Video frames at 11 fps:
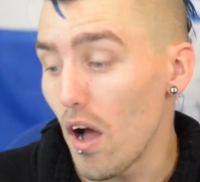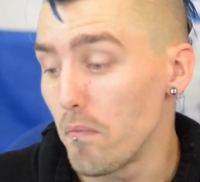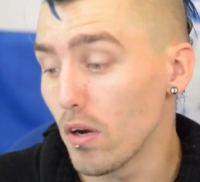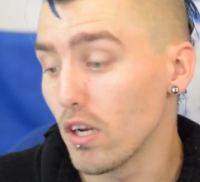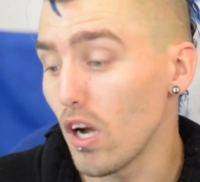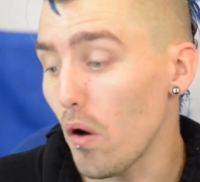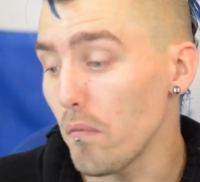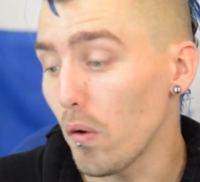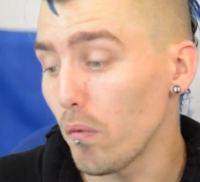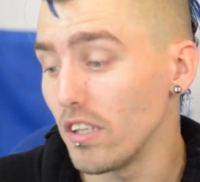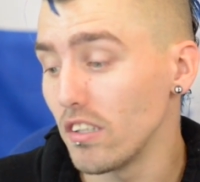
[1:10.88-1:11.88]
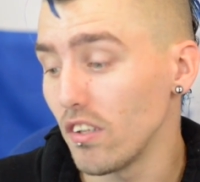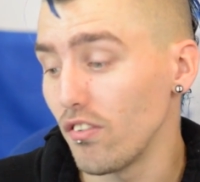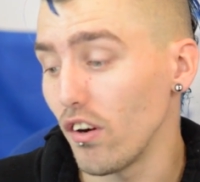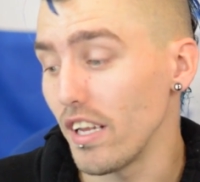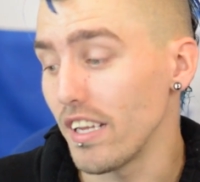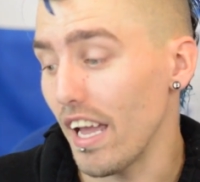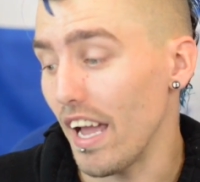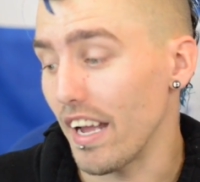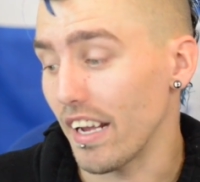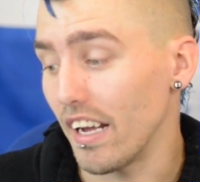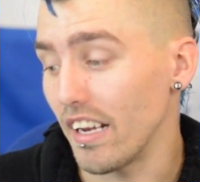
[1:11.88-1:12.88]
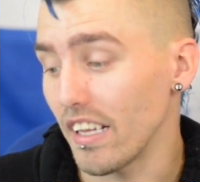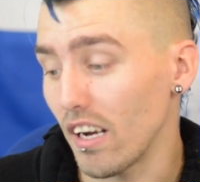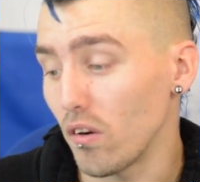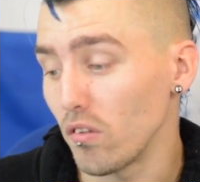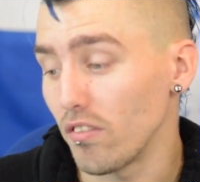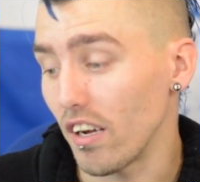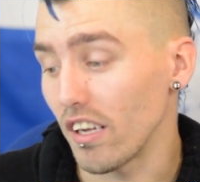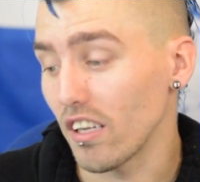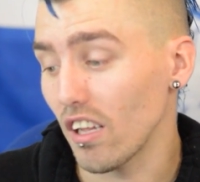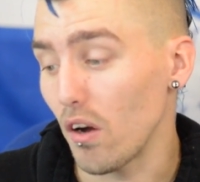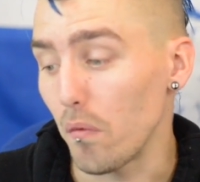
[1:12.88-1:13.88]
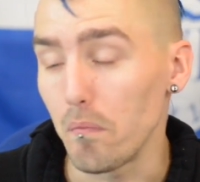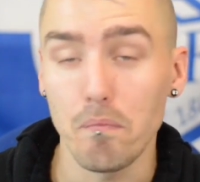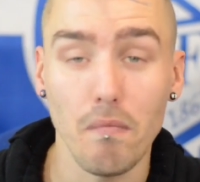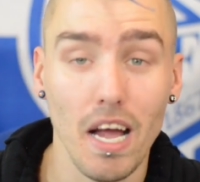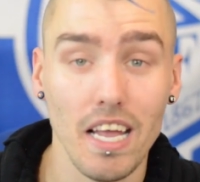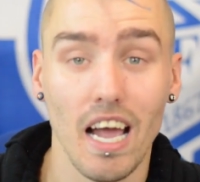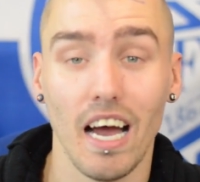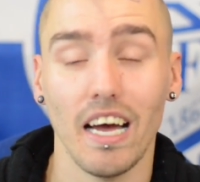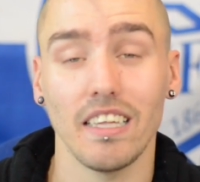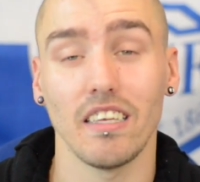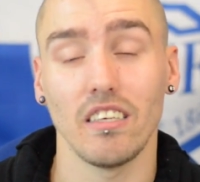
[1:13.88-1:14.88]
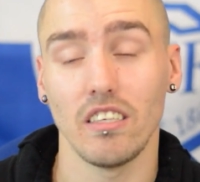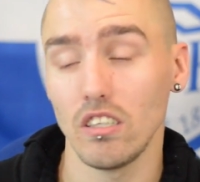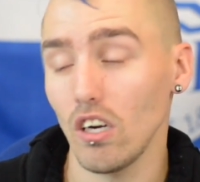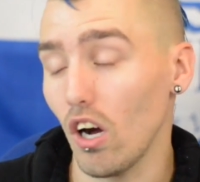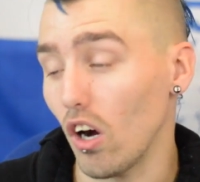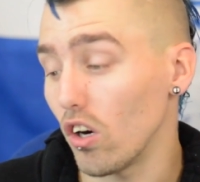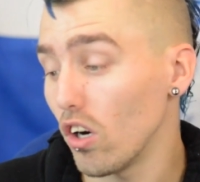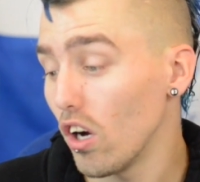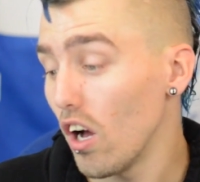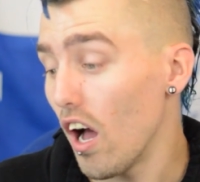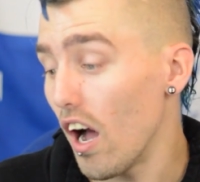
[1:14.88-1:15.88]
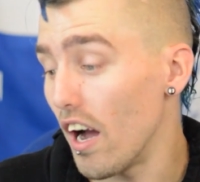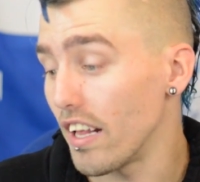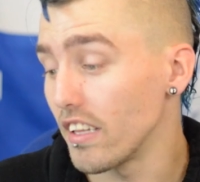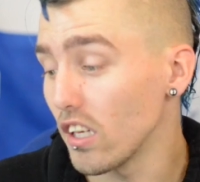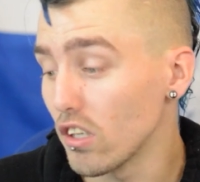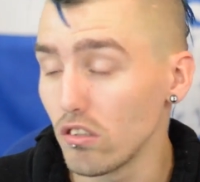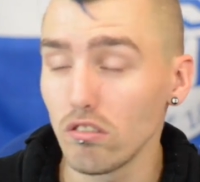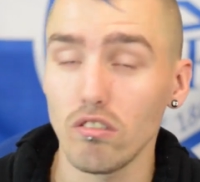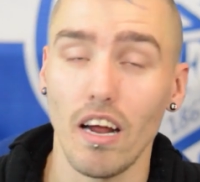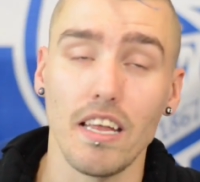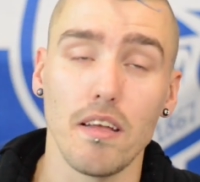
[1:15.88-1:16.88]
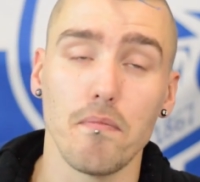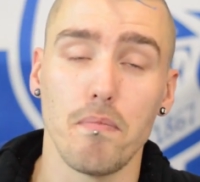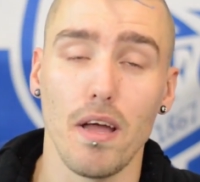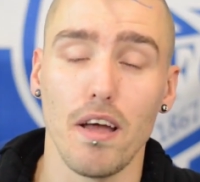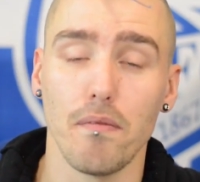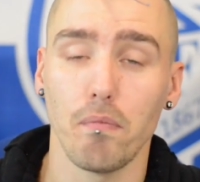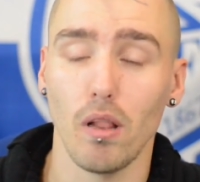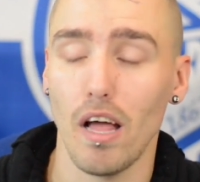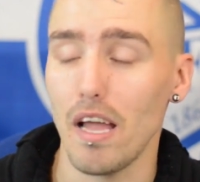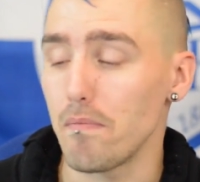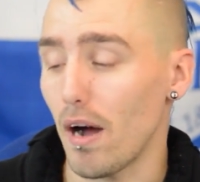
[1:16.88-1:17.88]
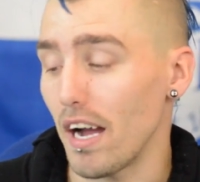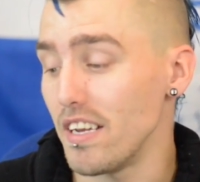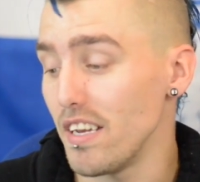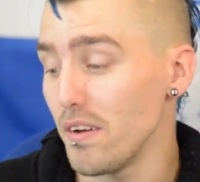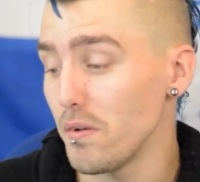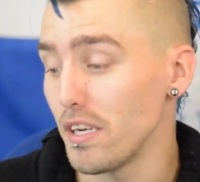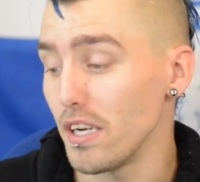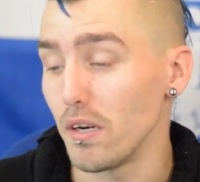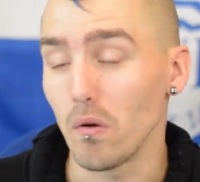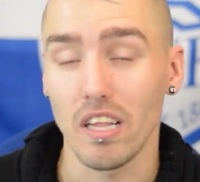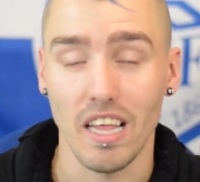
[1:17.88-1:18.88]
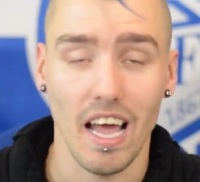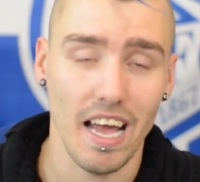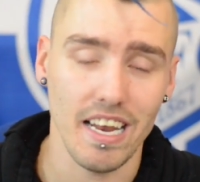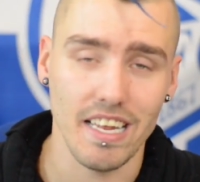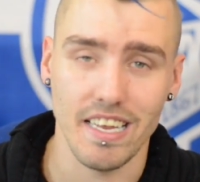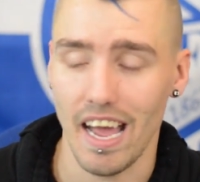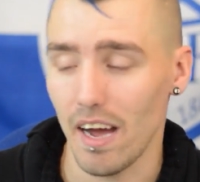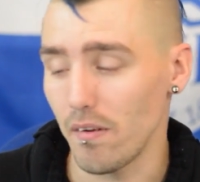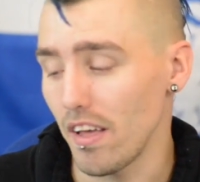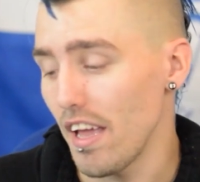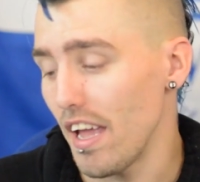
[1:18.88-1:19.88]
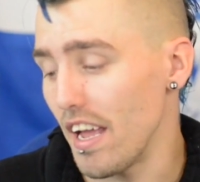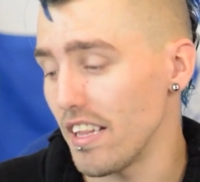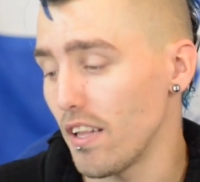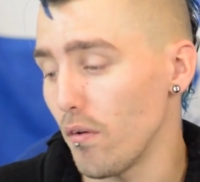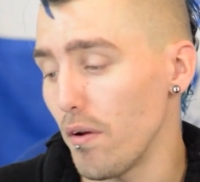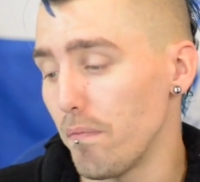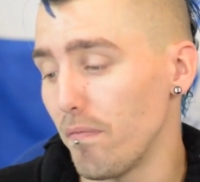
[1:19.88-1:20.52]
Magoma wins a free kick and it goes very close. May has a shot and it's a great bit of play by Newhue to head it down into